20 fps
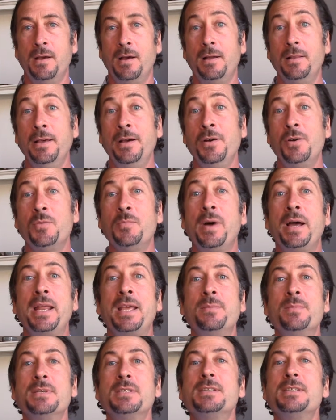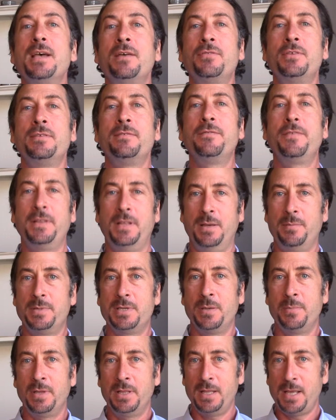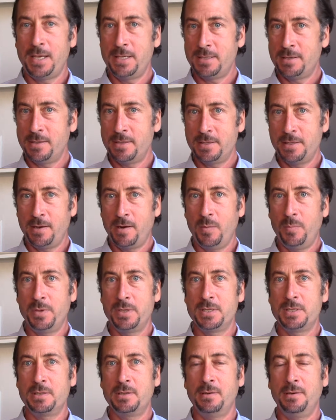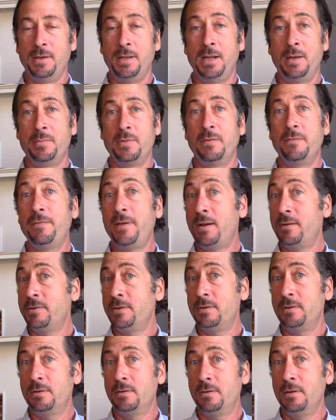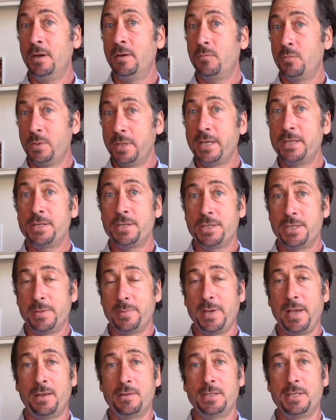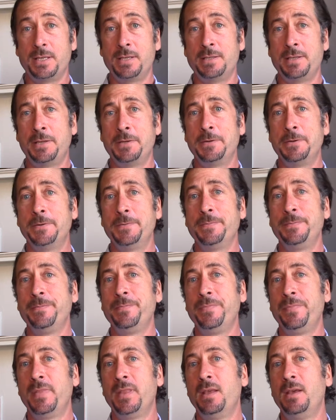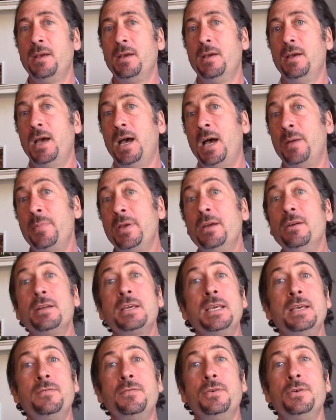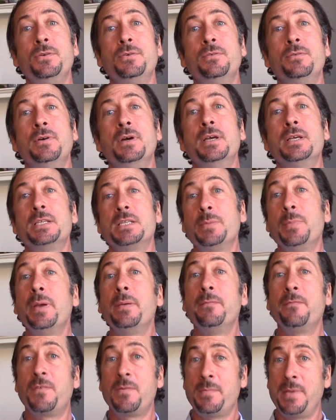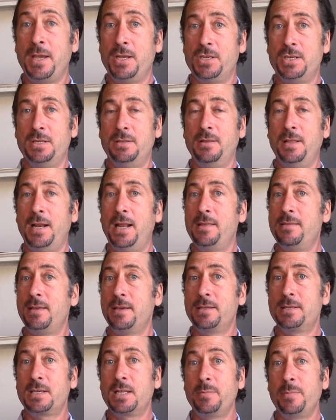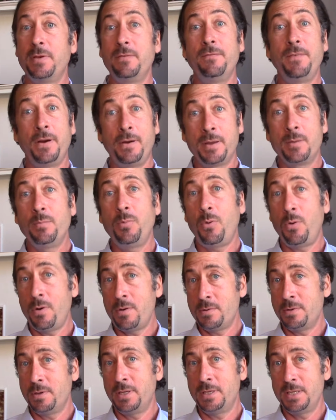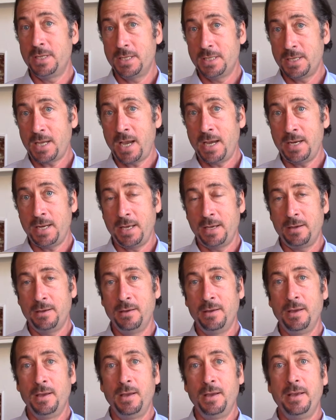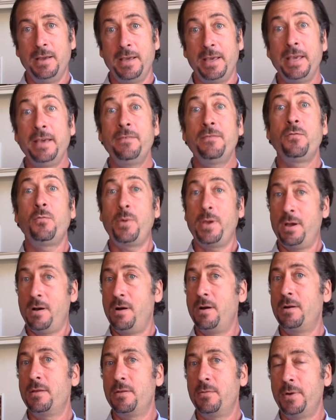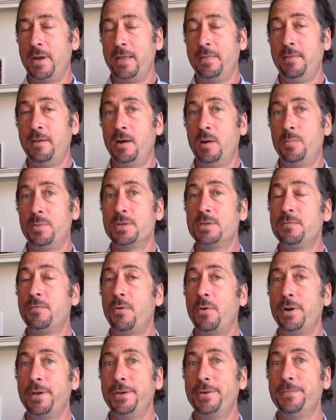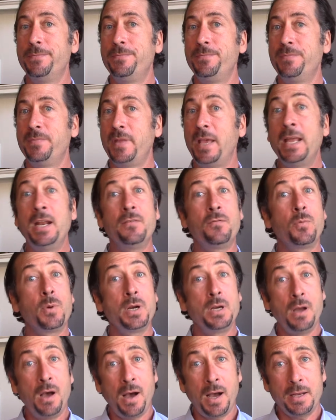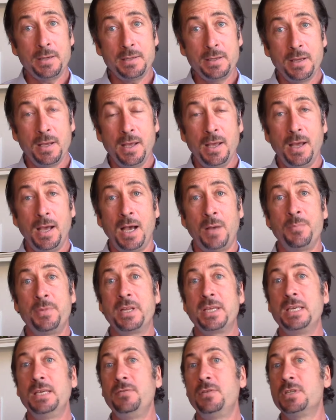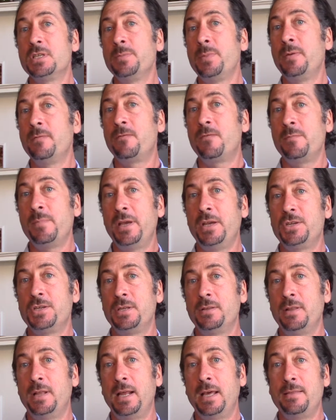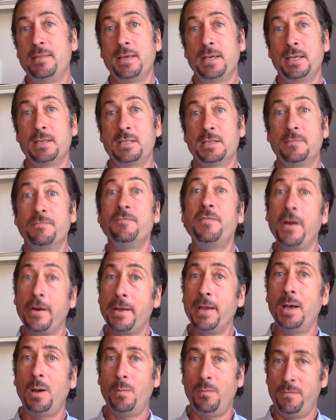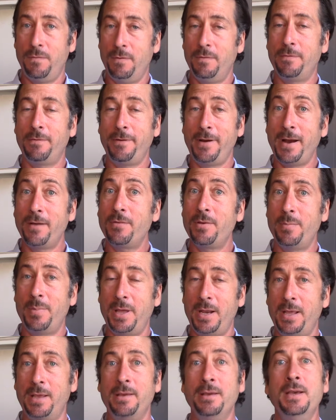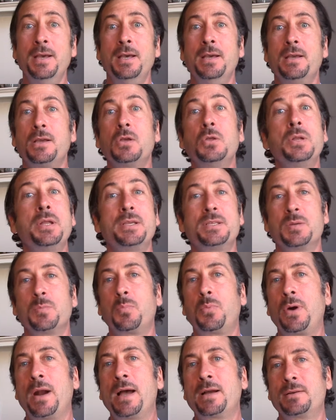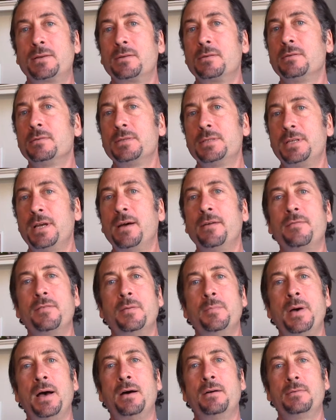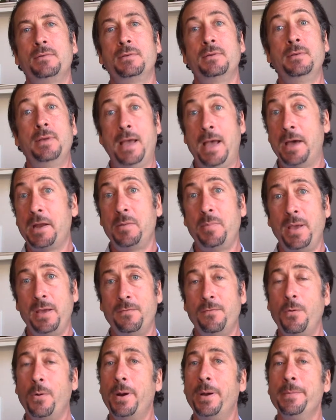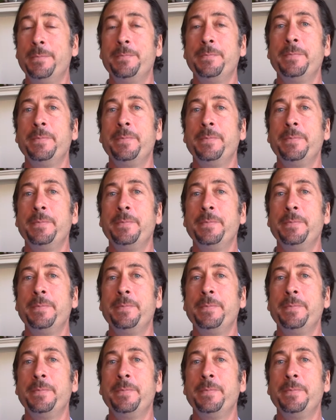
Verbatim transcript: Hello, my name is Sevin Philips. I'm a licensed therapist and I'm the founder of Relationship Counseling Center. I'm here to give you some information that I think is going to be very important in deciding if we are the right therapist for you. And if we're not, I'm going to give you some information that I think is very helpful for everybody, including some practical stuff about how to pay for it.